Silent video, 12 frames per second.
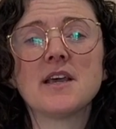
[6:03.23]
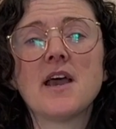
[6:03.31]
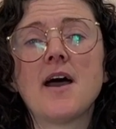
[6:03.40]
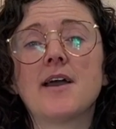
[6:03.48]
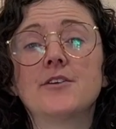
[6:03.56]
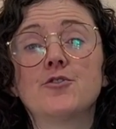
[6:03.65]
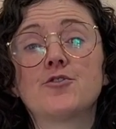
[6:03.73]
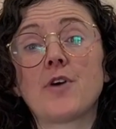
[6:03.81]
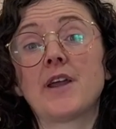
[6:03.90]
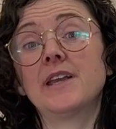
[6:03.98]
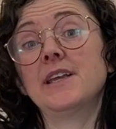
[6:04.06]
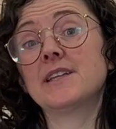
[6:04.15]
I do try
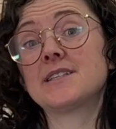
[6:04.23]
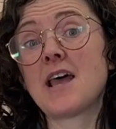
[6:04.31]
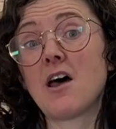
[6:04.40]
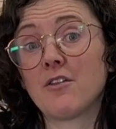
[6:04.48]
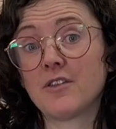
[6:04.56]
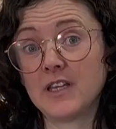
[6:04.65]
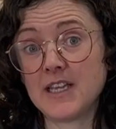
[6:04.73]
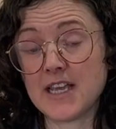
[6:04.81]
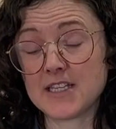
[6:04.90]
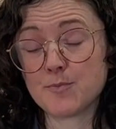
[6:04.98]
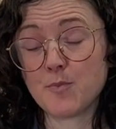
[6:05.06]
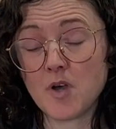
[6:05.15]
to eat as healthily
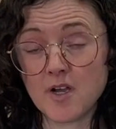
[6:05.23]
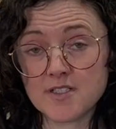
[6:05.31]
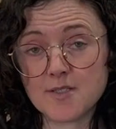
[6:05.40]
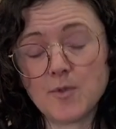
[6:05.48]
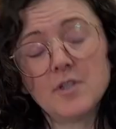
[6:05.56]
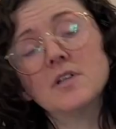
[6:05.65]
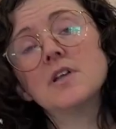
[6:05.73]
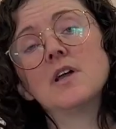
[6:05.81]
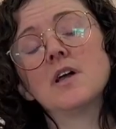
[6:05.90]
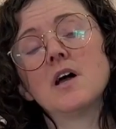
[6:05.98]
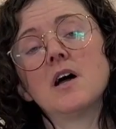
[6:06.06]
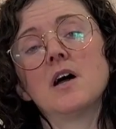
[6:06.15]
as possible
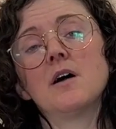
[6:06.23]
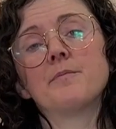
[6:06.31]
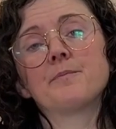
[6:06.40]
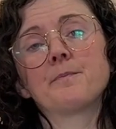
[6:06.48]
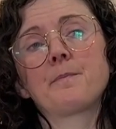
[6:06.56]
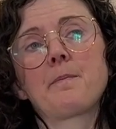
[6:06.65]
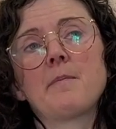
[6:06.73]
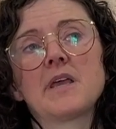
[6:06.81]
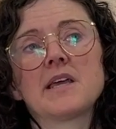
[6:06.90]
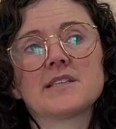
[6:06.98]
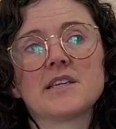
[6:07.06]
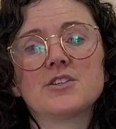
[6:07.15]

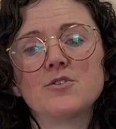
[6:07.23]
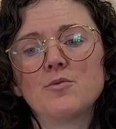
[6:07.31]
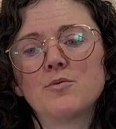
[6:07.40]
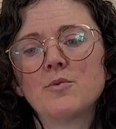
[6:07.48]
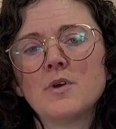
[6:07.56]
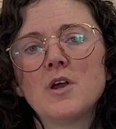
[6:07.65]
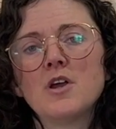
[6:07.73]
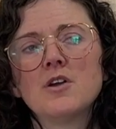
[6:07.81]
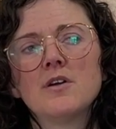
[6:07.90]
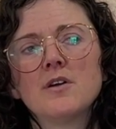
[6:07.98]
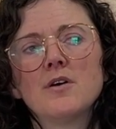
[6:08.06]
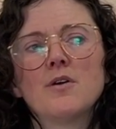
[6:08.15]
because I do
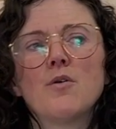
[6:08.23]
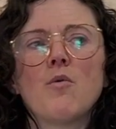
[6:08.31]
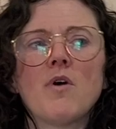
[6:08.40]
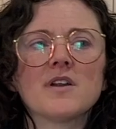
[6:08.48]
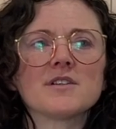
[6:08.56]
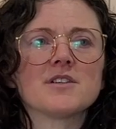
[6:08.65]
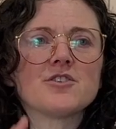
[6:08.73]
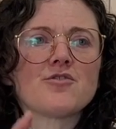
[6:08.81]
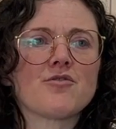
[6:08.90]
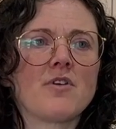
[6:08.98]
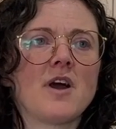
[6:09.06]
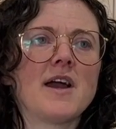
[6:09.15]
want to
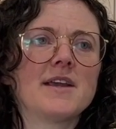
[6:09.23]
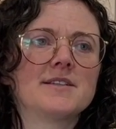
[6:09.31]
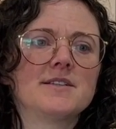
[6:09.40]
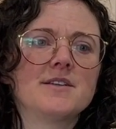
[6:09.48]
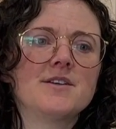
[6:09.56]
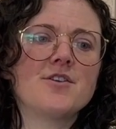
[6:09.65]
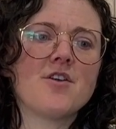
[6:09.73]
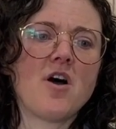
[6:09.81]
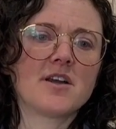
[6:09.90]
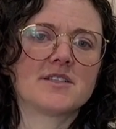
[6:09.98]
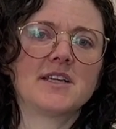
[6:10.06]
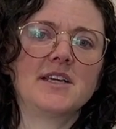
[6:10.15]
try
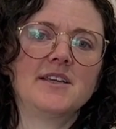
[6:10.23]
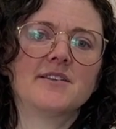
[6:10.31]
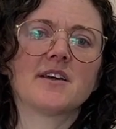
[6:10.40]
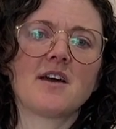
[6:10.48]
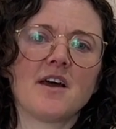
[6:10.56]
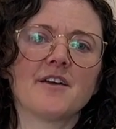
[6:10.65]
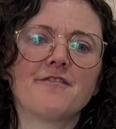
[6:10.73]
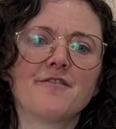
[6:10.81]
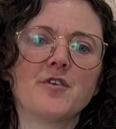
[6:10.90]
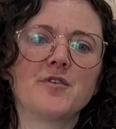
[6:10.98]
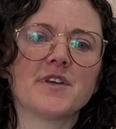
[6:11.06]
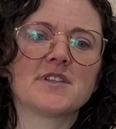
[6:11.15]
not to eat the kind of
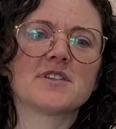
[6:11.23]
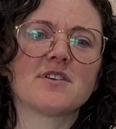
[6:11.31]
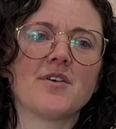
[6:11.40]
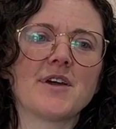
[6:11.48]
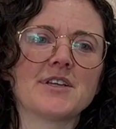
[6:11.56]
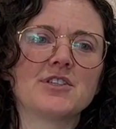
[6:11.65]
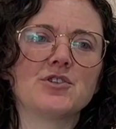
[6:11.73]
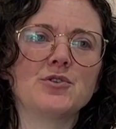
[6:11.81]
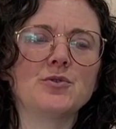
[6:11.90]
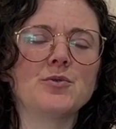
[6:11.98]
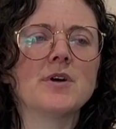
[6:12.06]
food that's going to